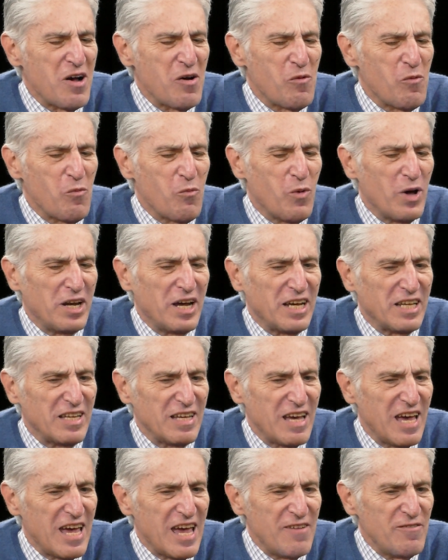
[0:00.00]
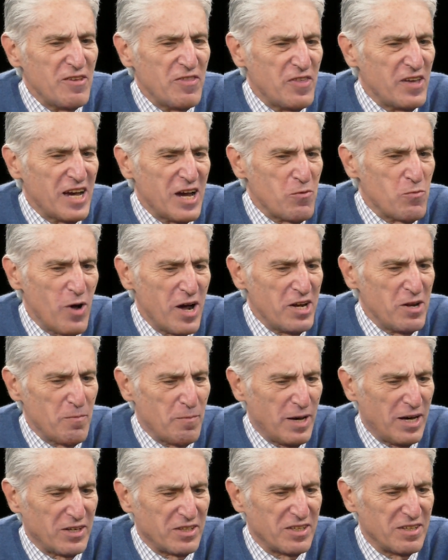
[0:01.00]
When I, everything I write
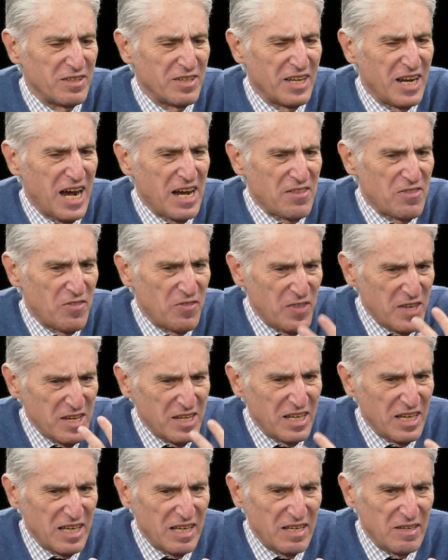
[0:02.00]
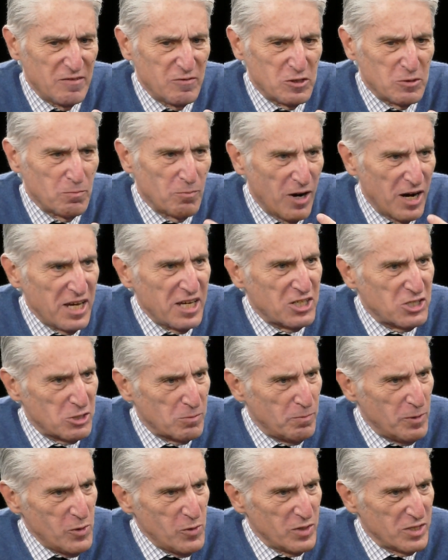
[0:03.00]
about that I think it was my
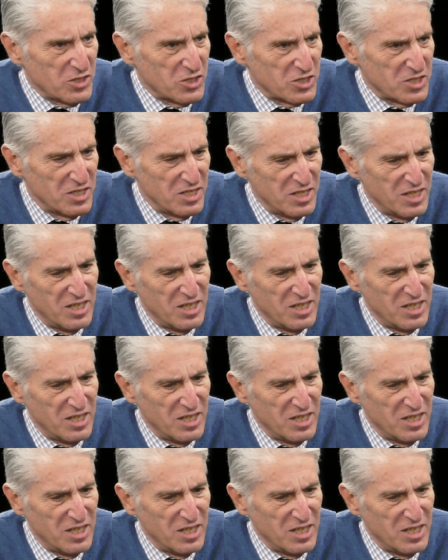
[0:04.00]
experience,